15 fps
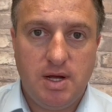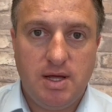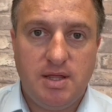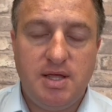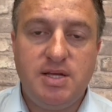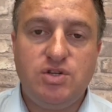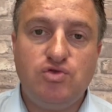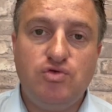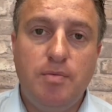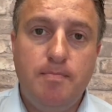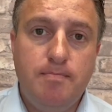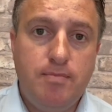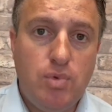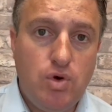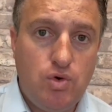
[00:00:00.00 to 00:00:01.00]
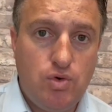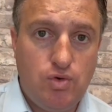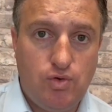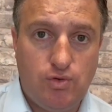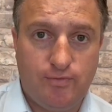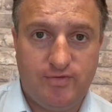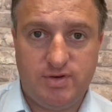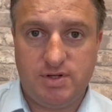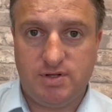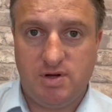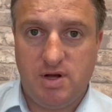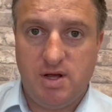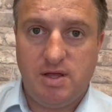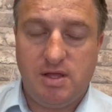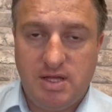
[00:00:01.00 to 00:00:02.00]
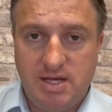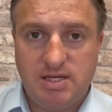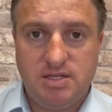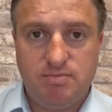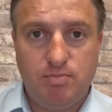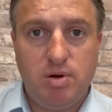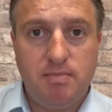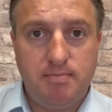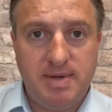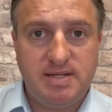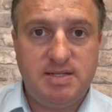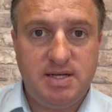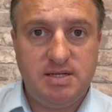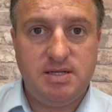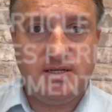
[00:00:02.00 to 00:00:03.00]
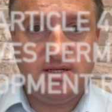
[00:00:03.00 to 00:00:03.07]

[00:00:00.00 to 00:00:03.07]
this removes this permitted